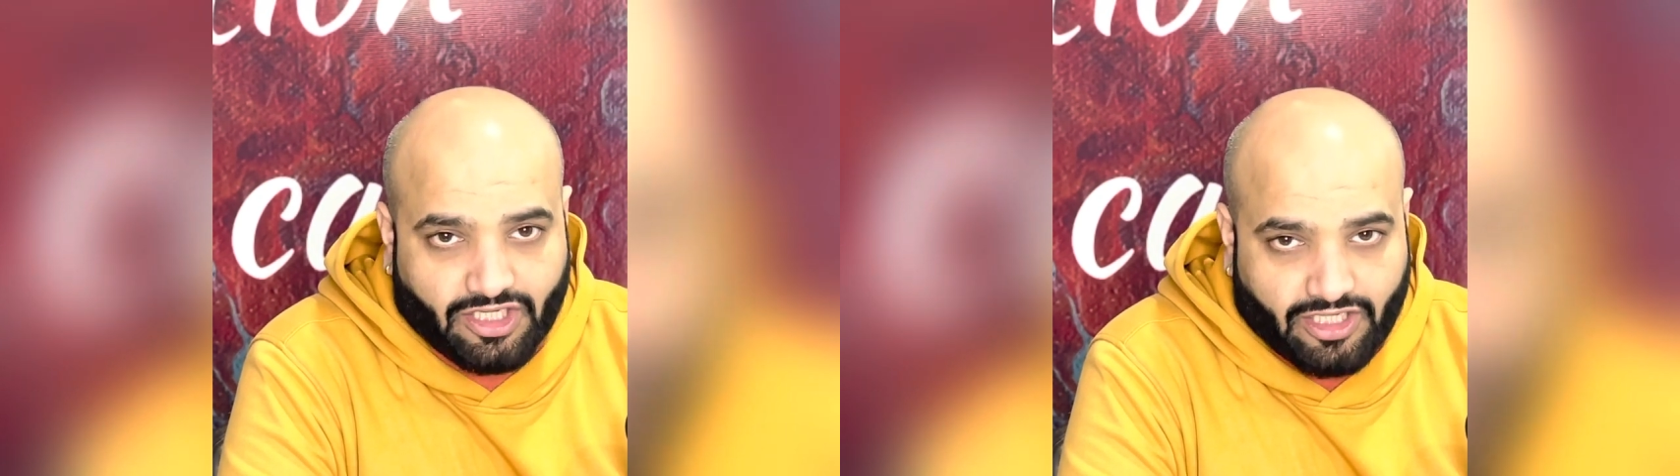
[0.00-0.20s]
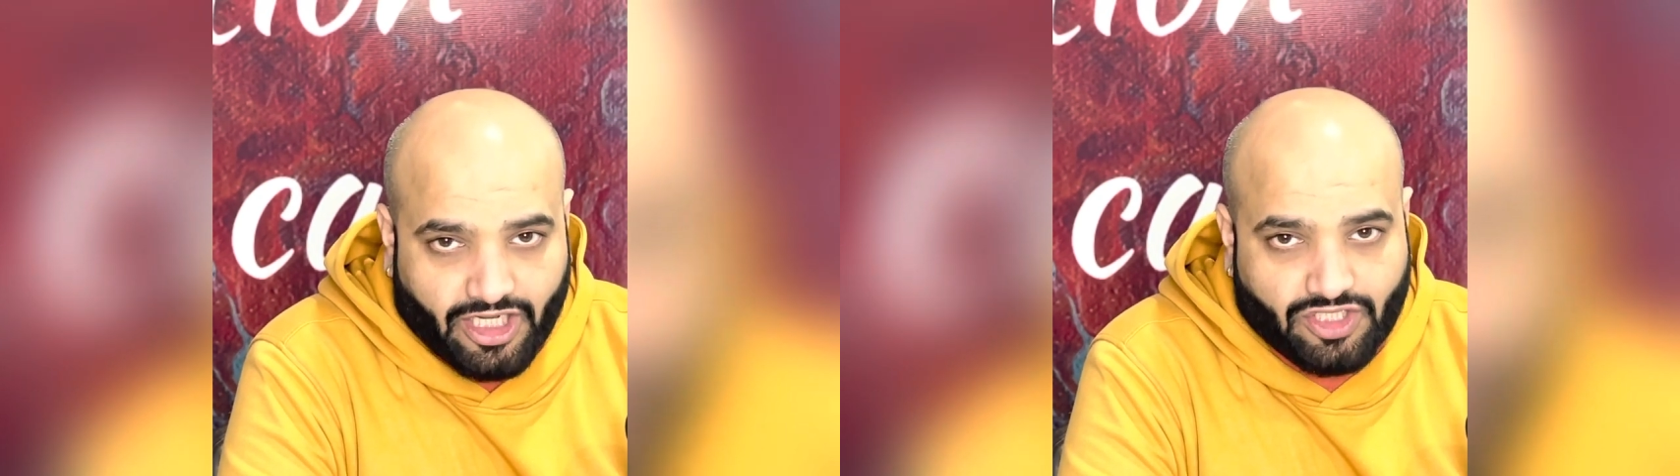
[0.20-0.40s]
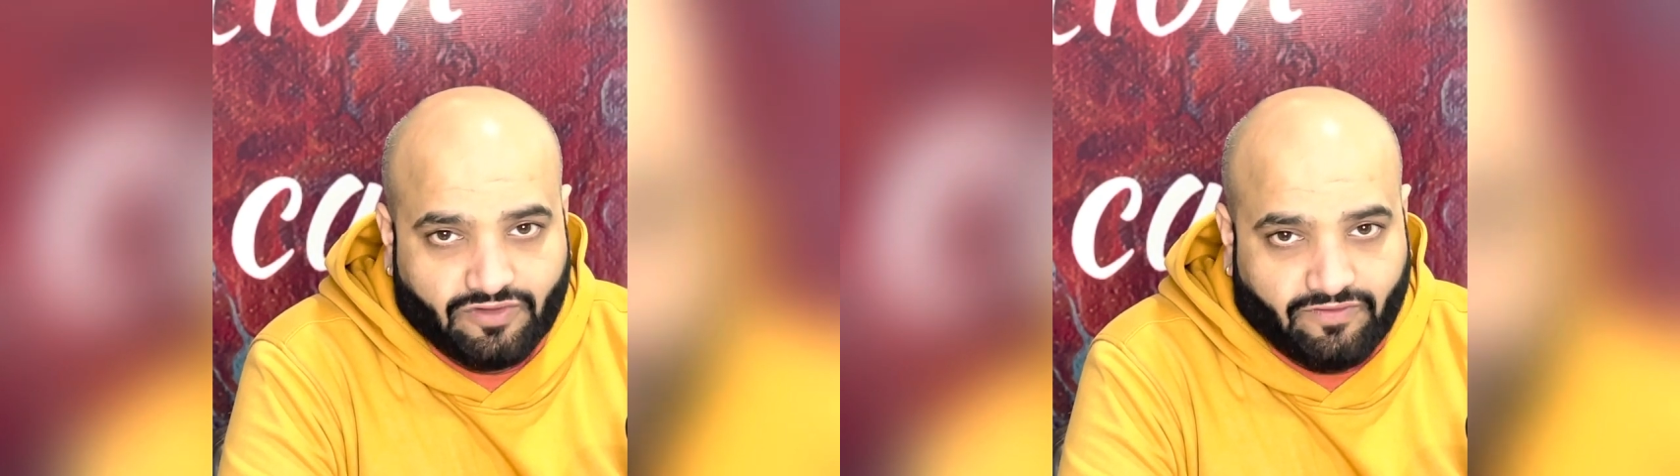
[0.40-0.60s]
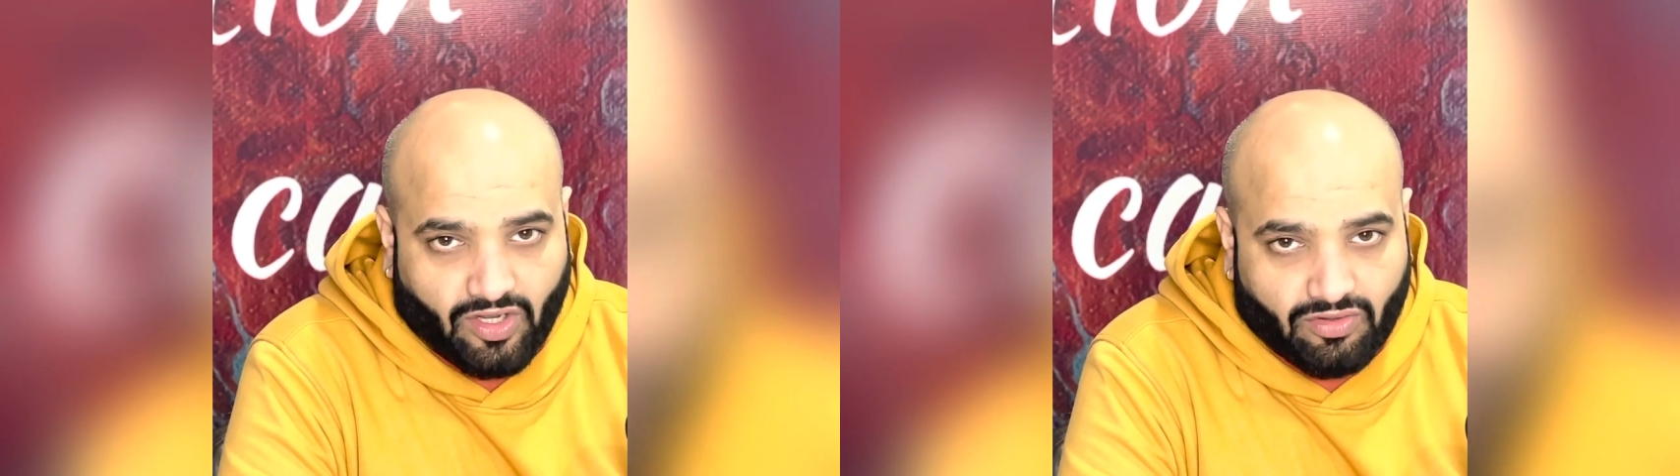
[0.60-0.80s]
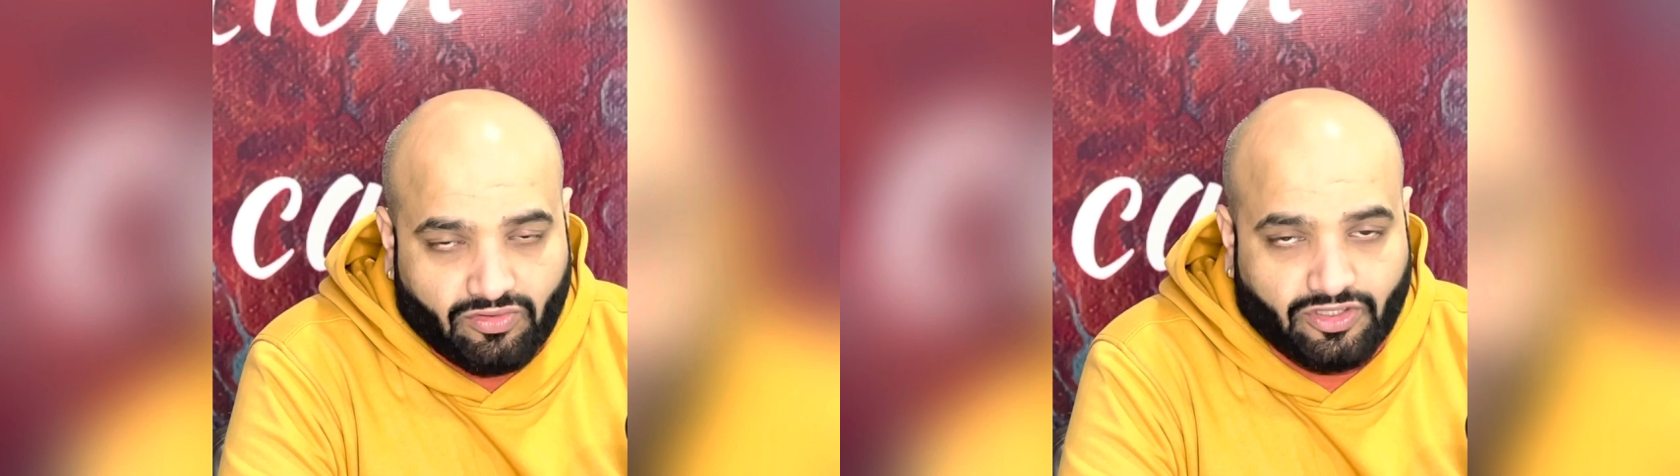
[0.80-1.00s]
you need to
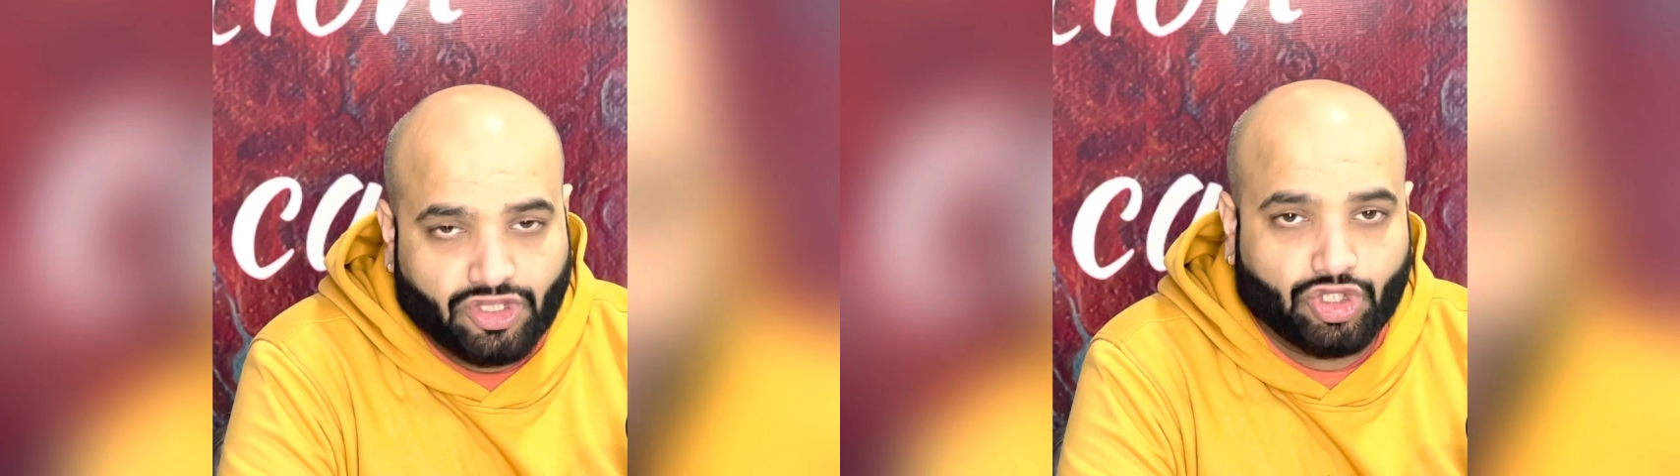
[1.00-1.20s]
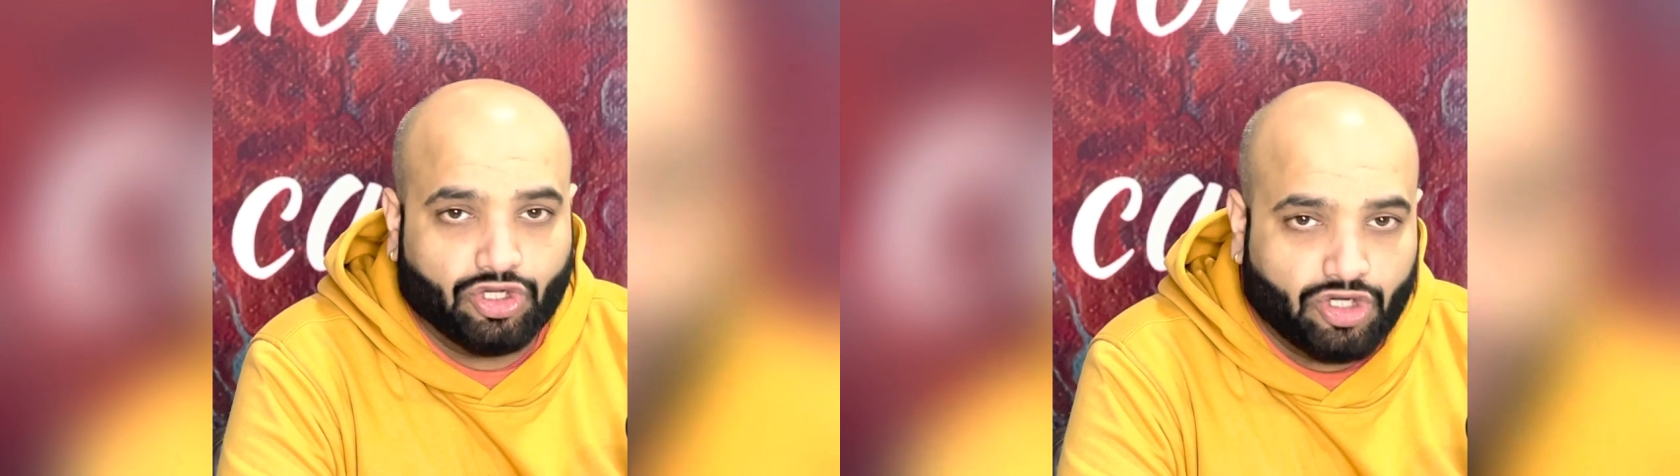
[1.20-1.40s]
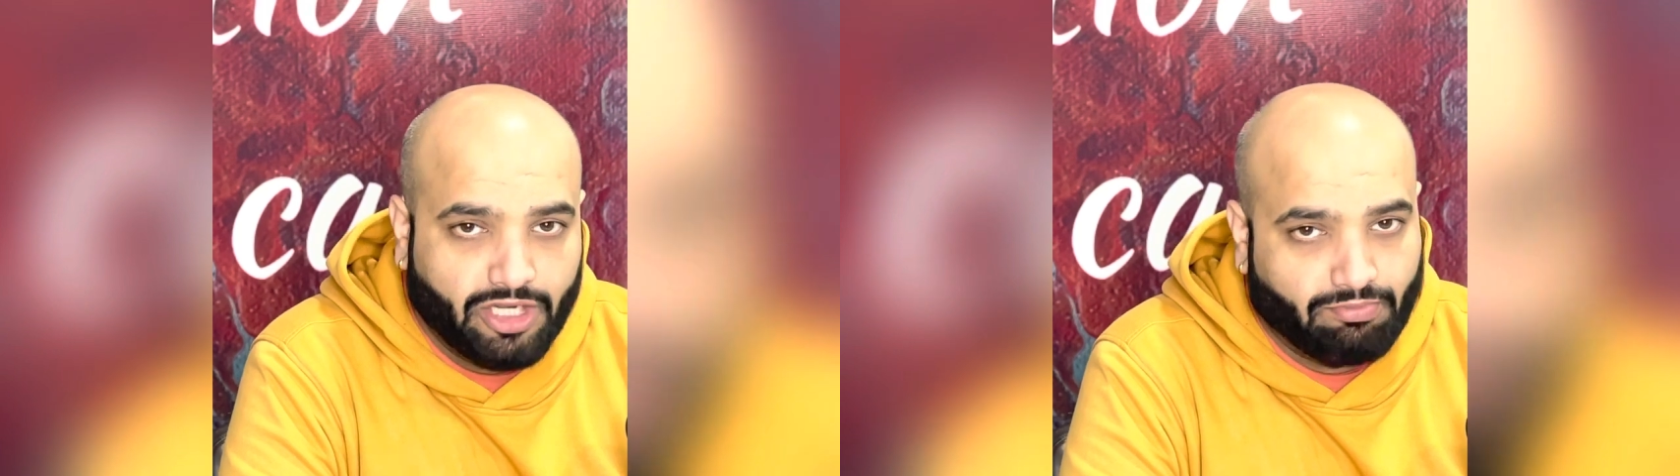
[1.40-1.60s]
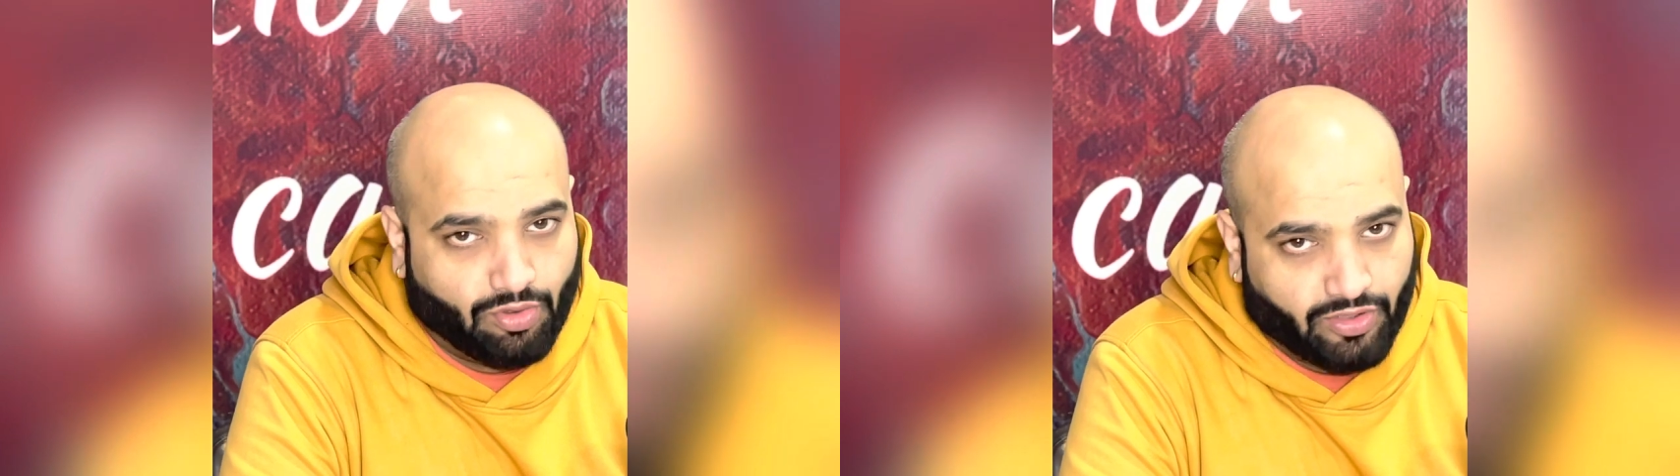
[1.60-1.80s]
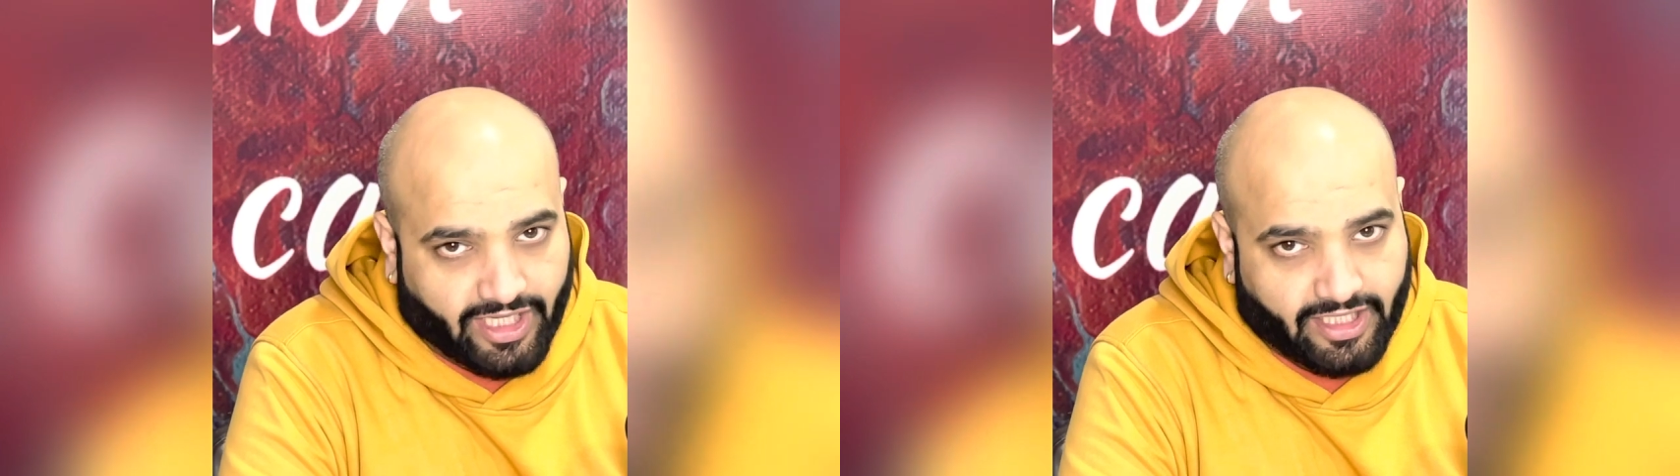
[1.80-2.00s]
follow the third
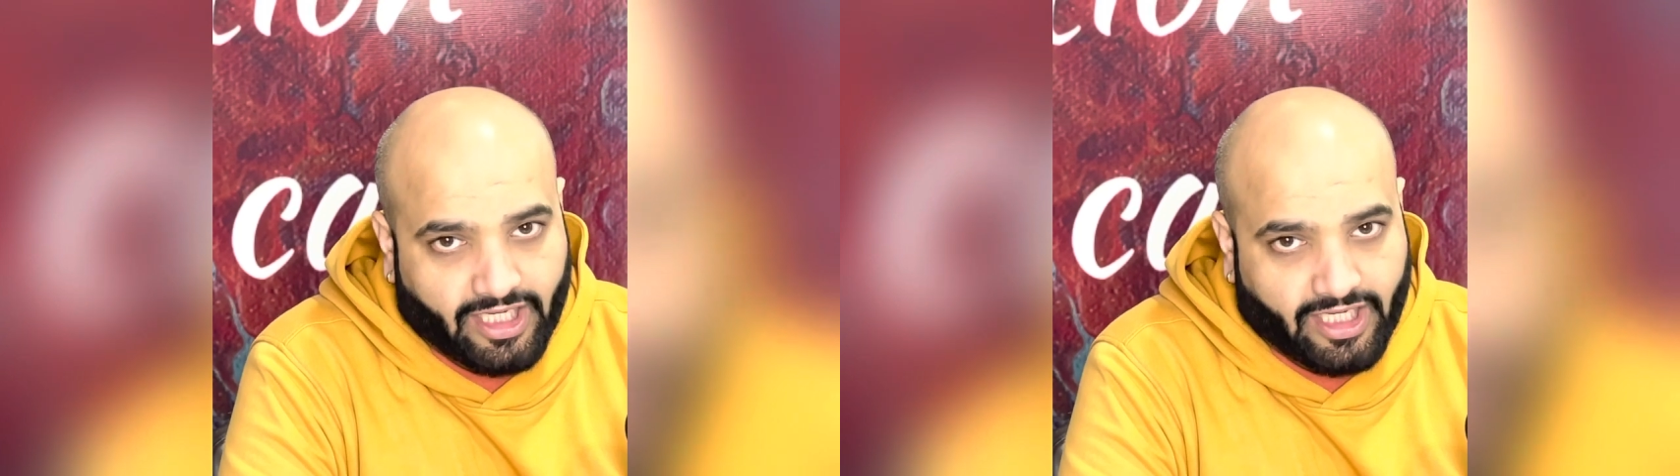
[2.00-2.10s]
point.